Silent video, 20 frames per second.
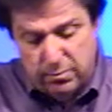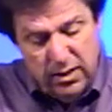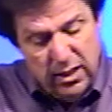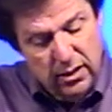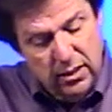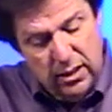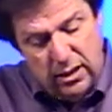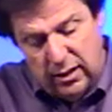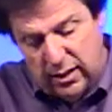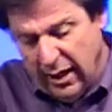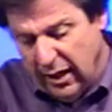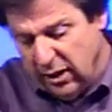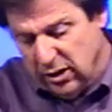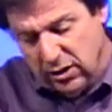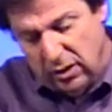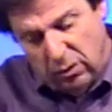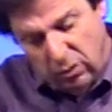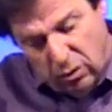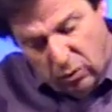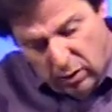a big deal. I
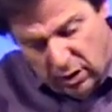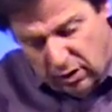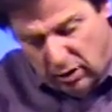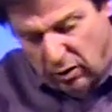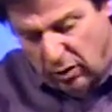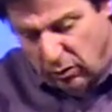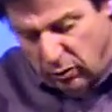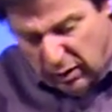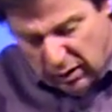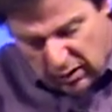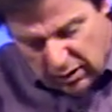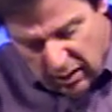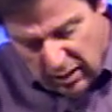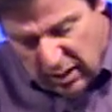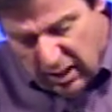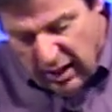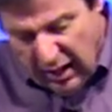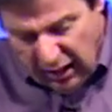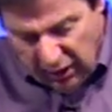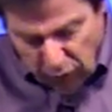just don't know what to do. What to
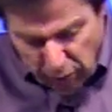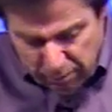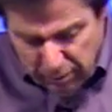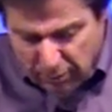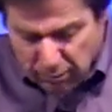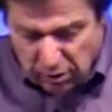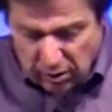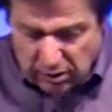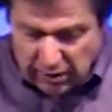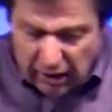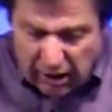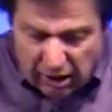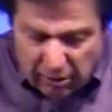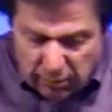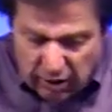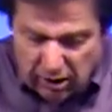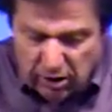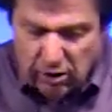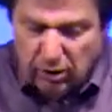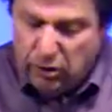I know what people are telling
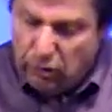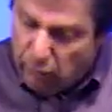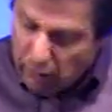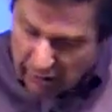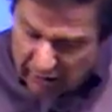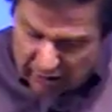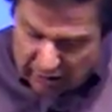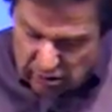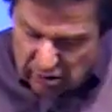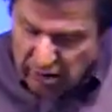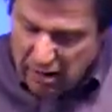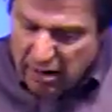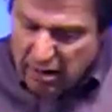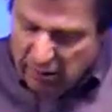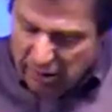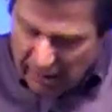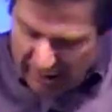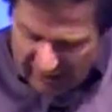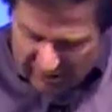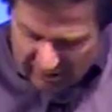me to do. I know what things to do.
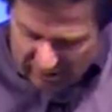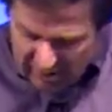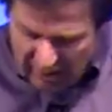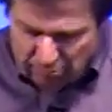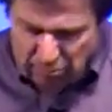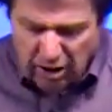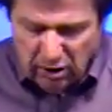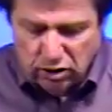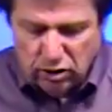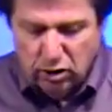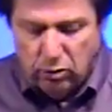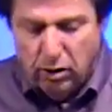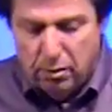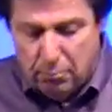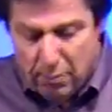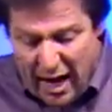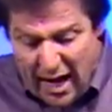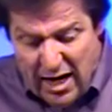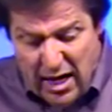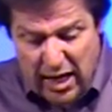But I, I'm not sure what
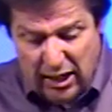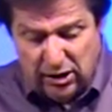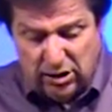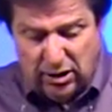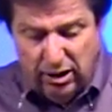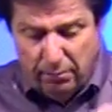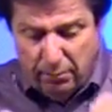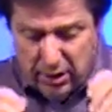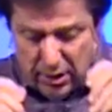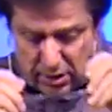my next step